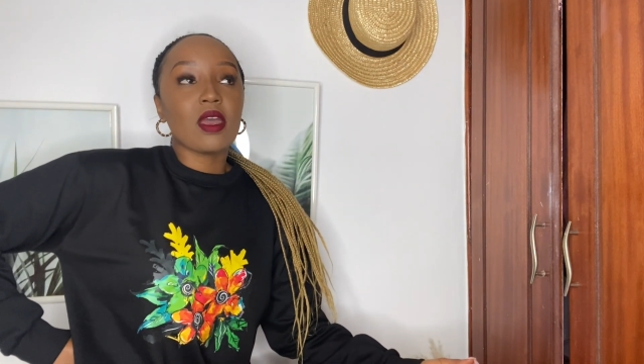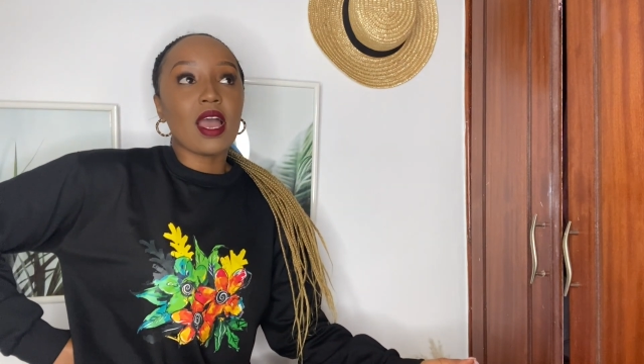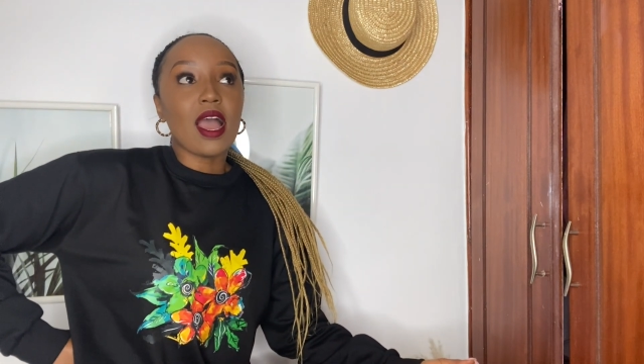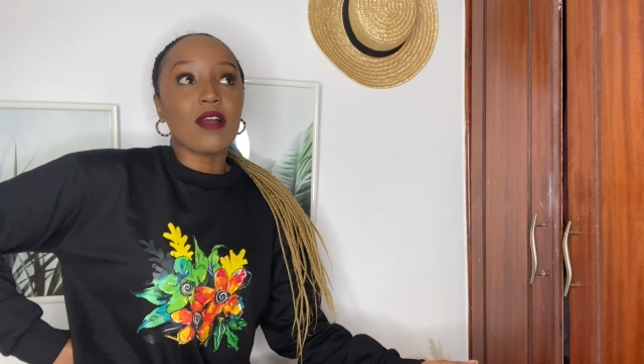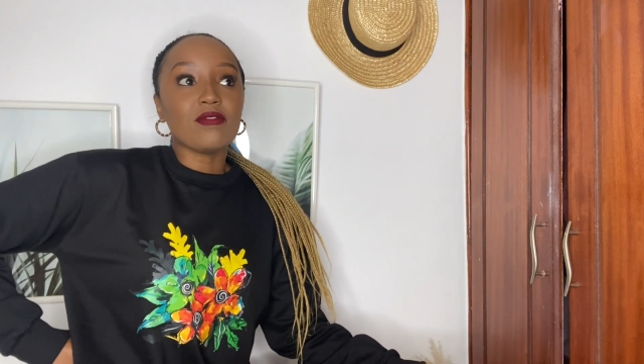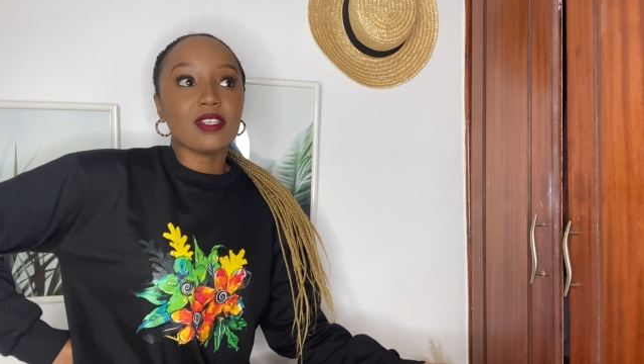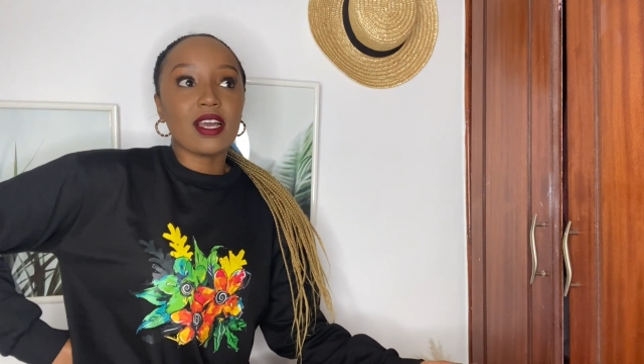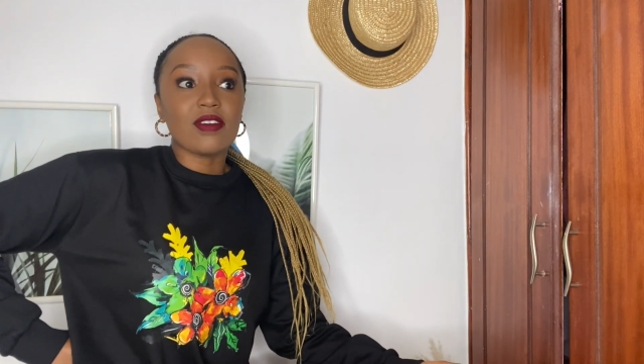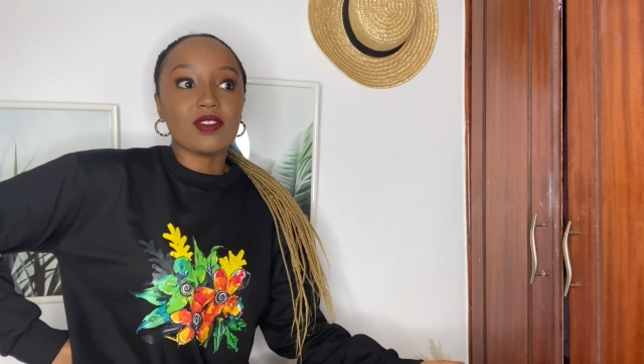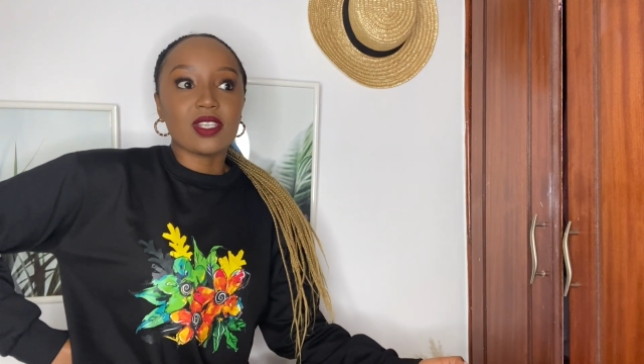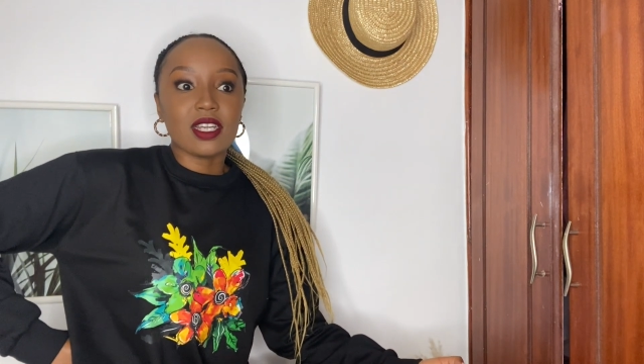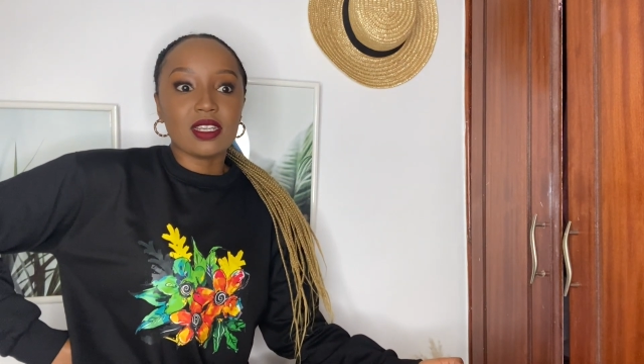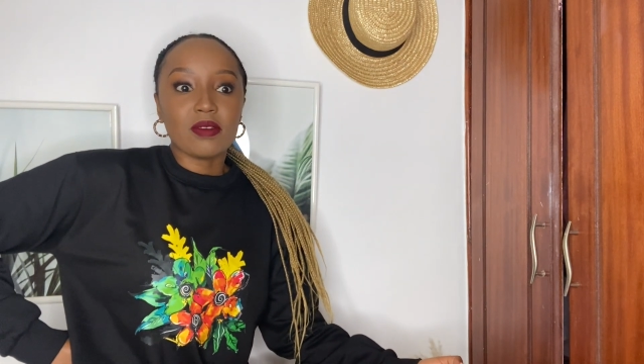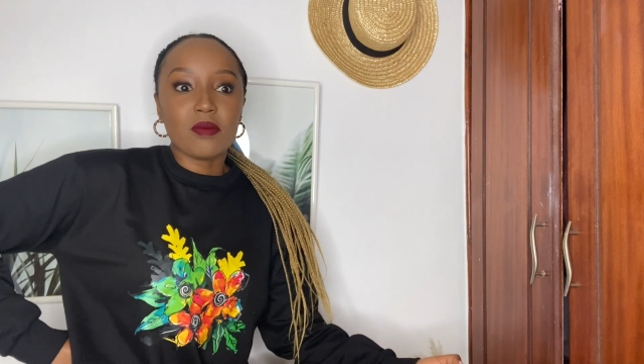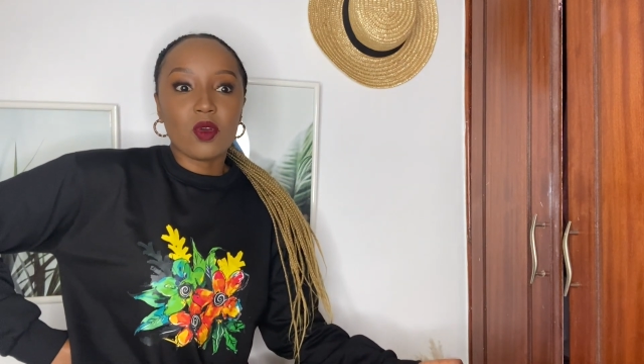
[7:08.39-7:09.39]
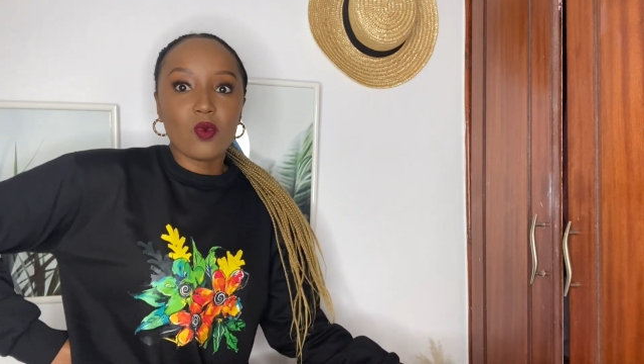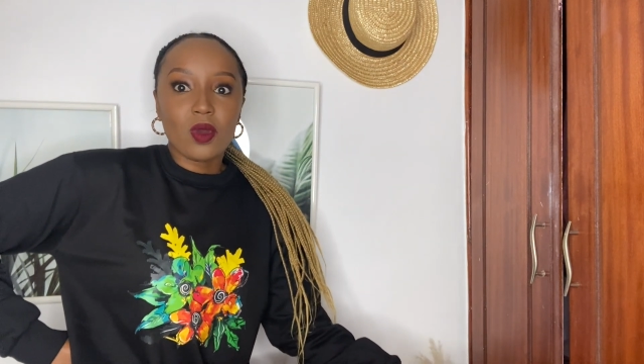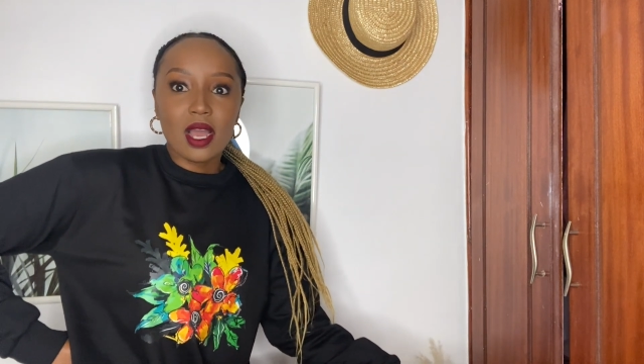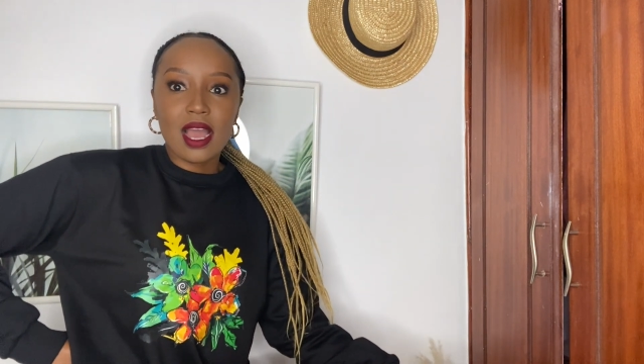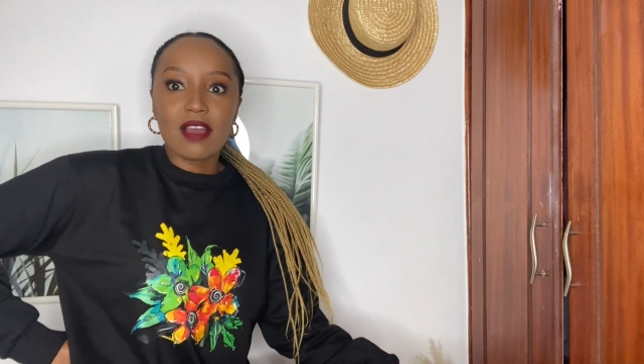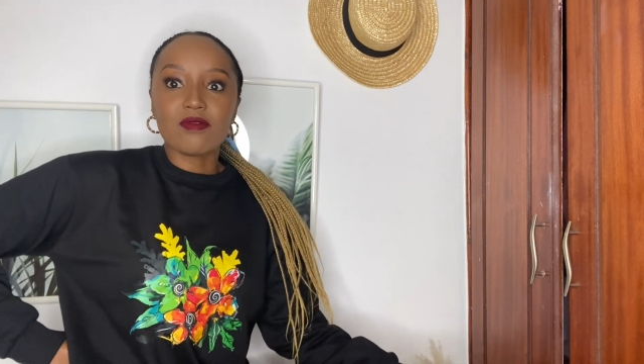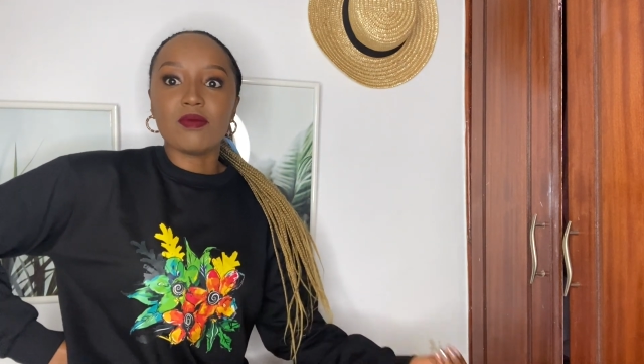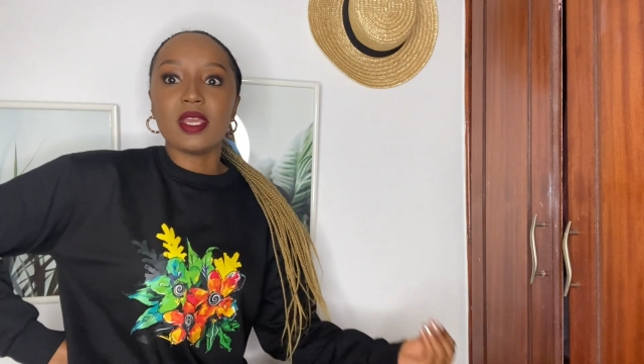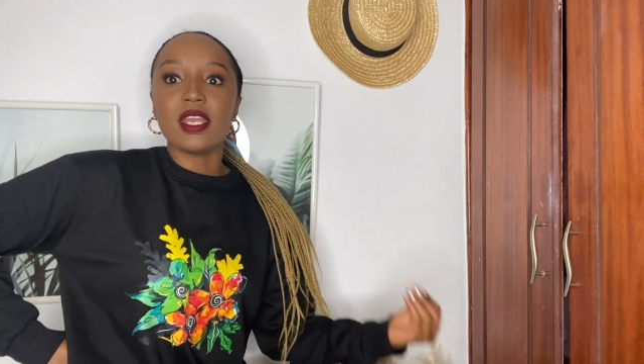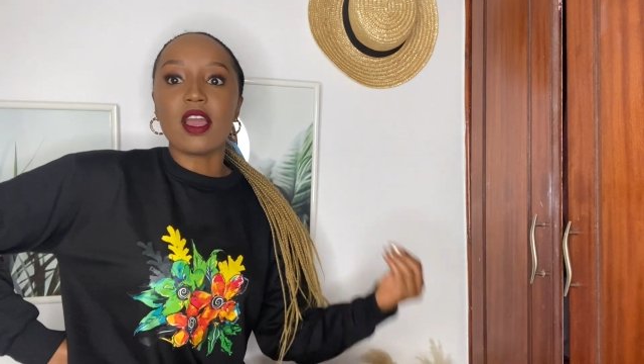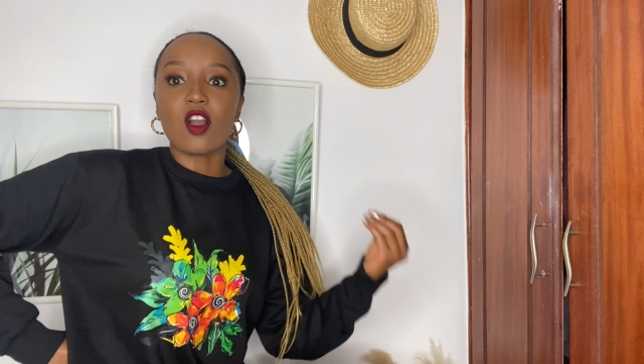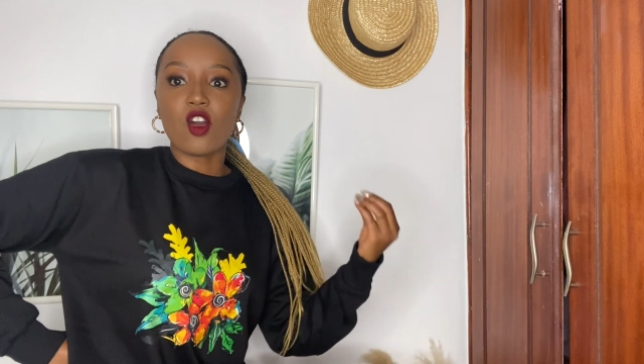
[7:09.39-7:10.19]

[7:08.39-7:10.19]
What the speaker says: After I've started Maua, I've made a